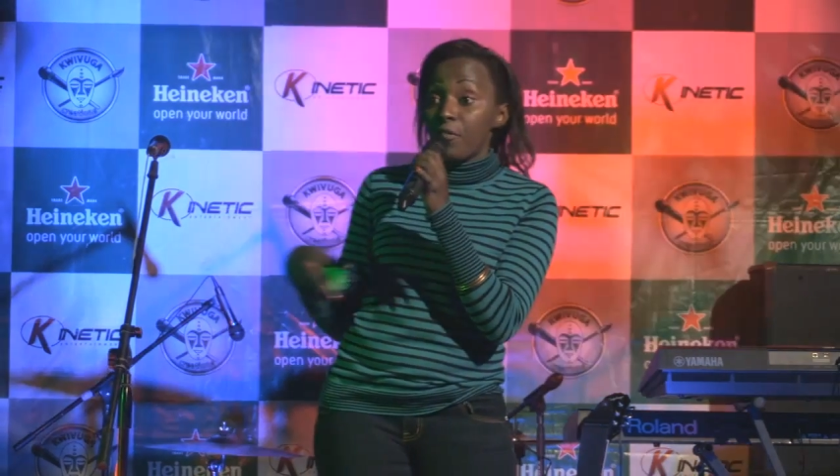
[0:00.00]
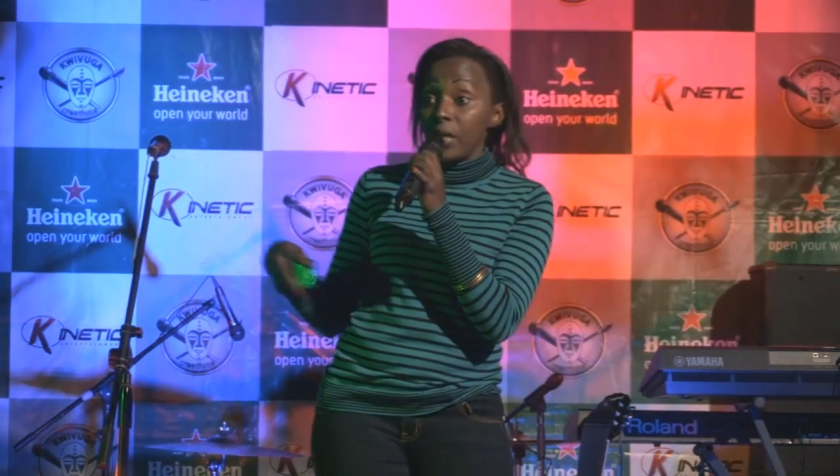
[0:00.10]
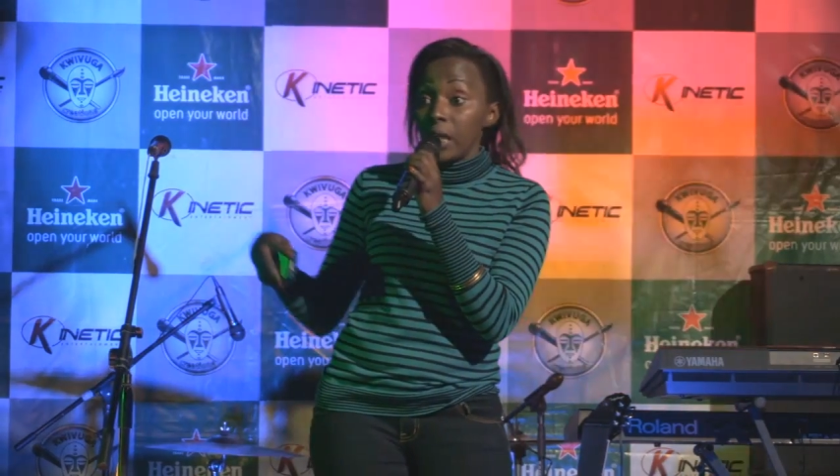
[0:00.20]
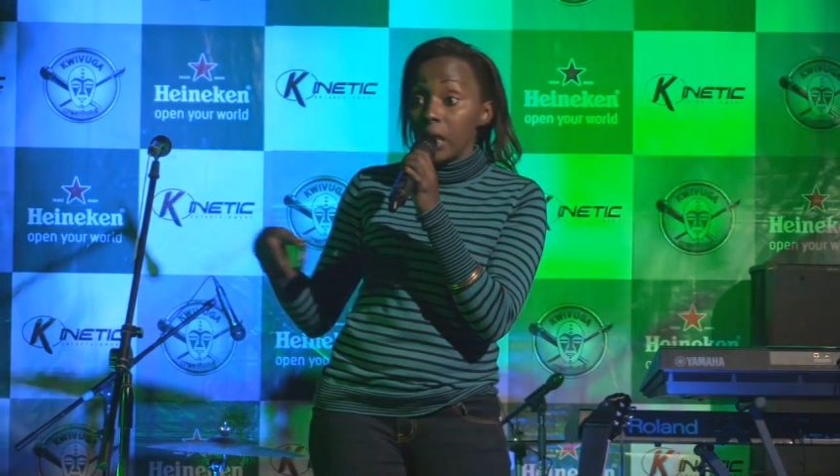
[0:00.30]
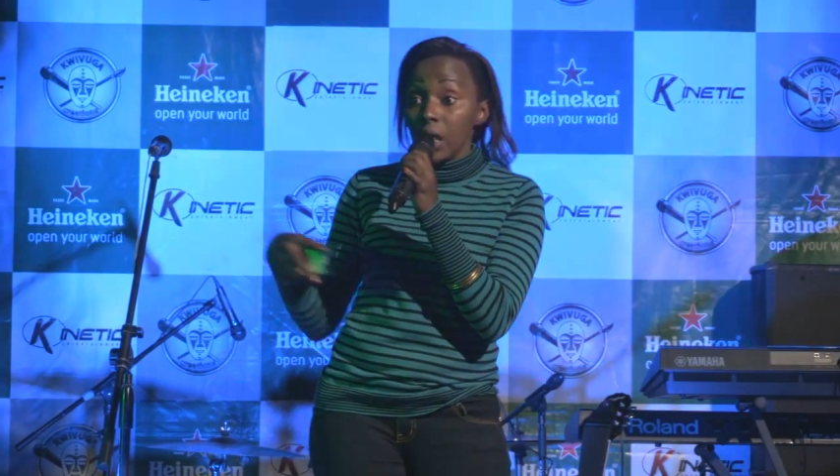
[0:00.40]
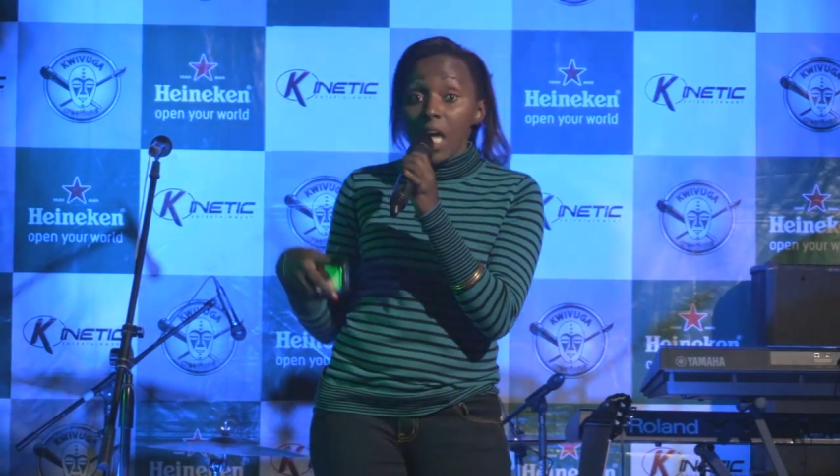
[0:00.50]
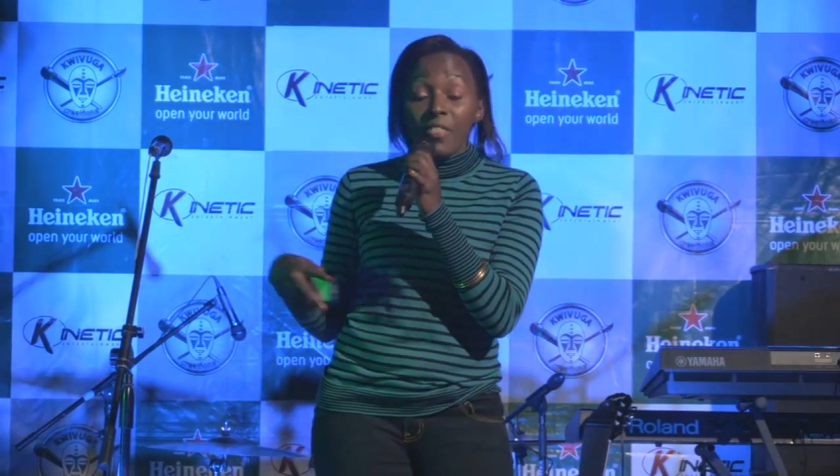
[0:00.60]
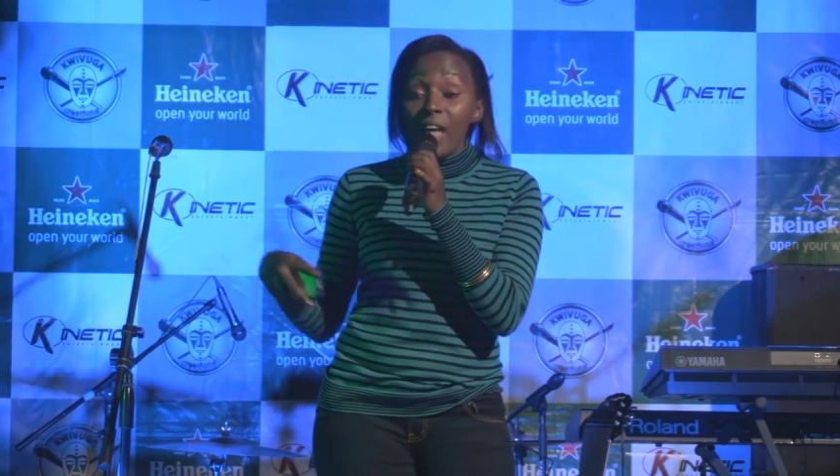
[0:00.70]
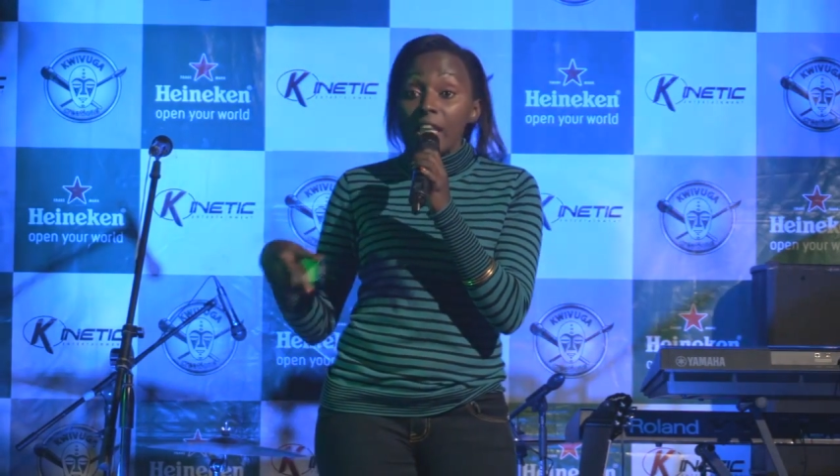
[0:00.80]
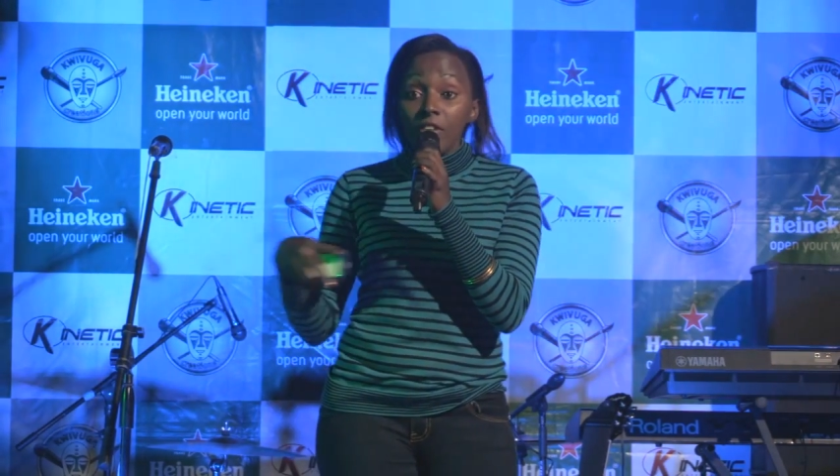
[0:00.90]
fee.
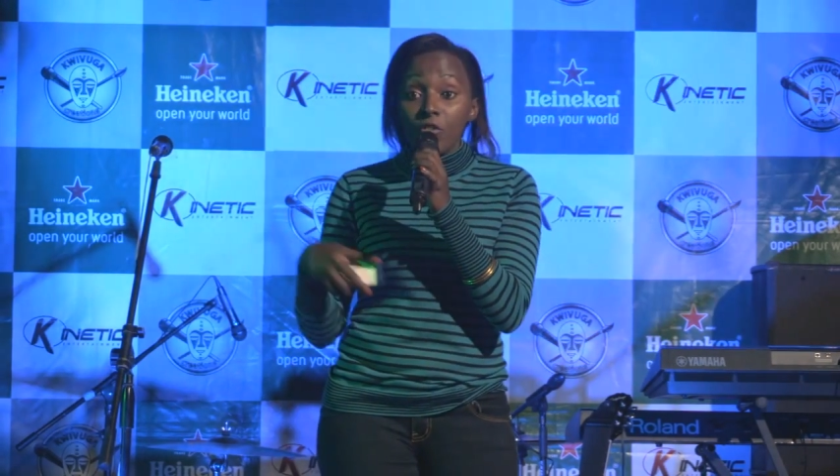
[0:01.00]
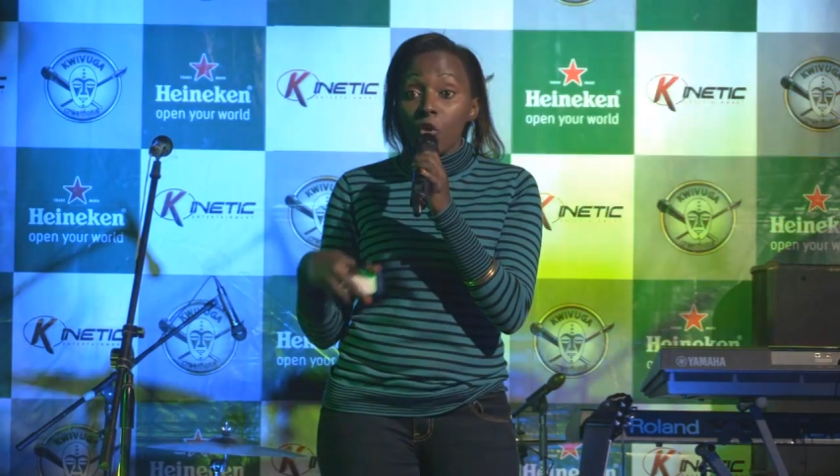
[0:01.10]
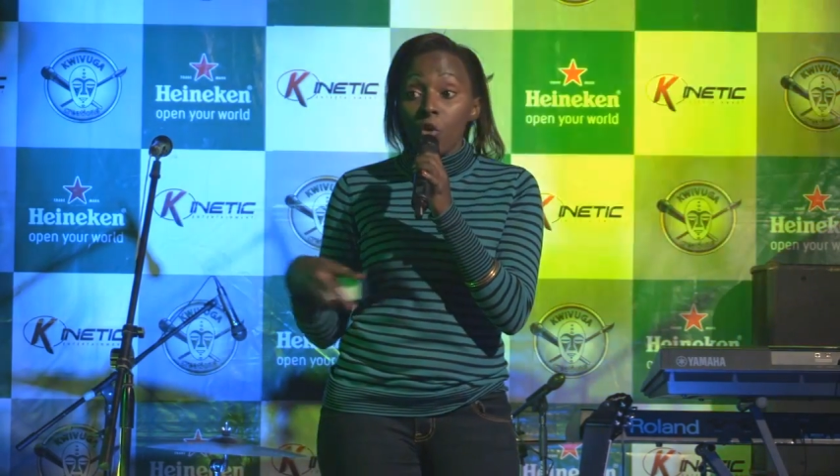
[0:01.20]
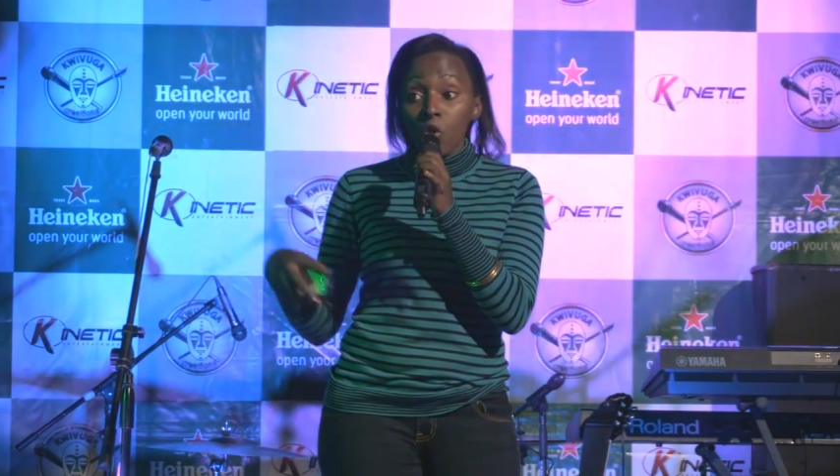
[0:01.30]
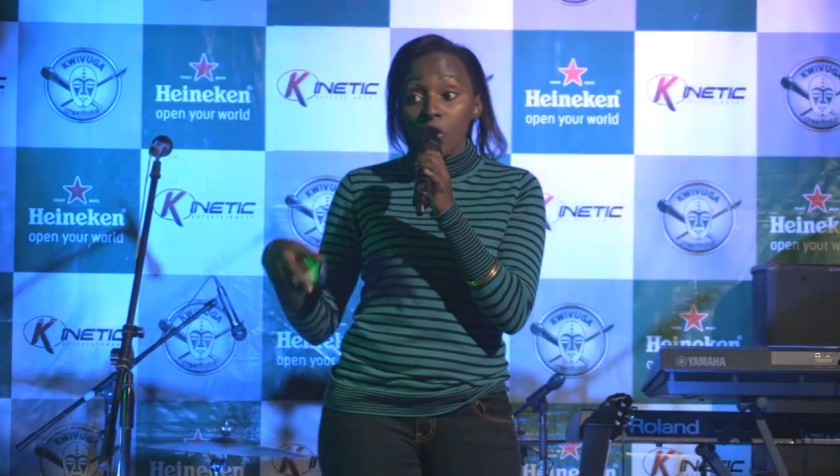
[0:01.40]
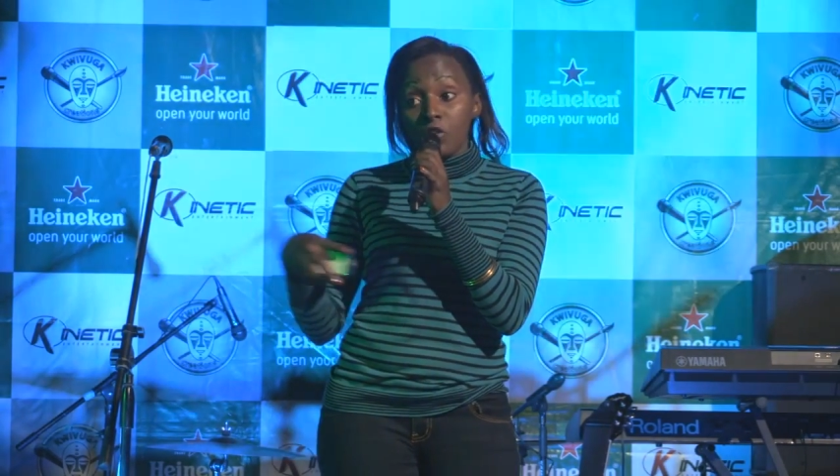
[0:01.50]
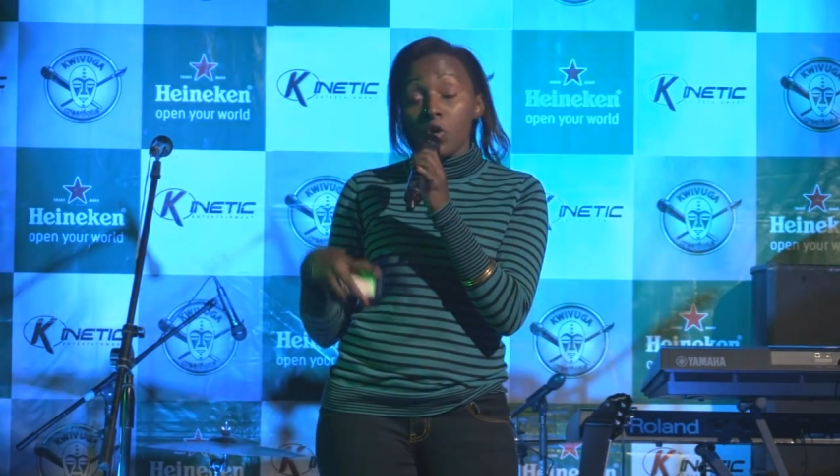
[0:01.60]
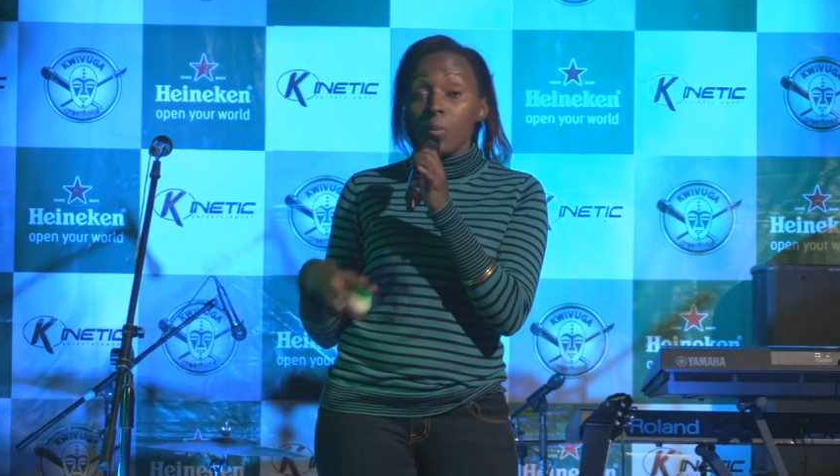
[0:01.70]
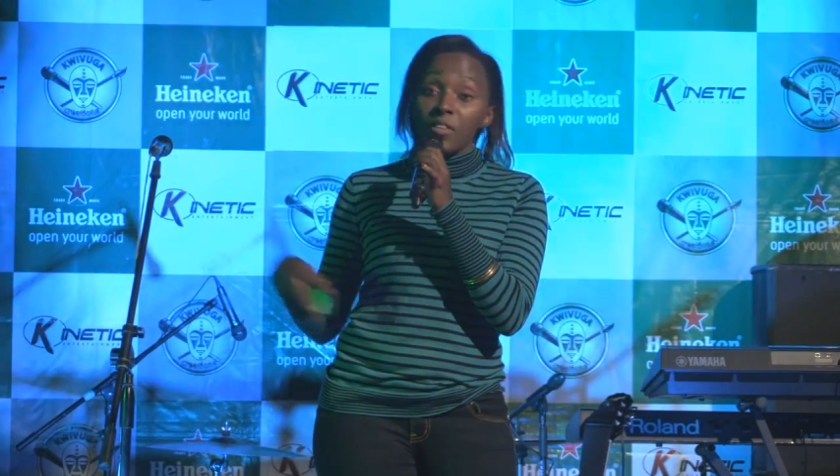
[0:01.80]
That is so not true,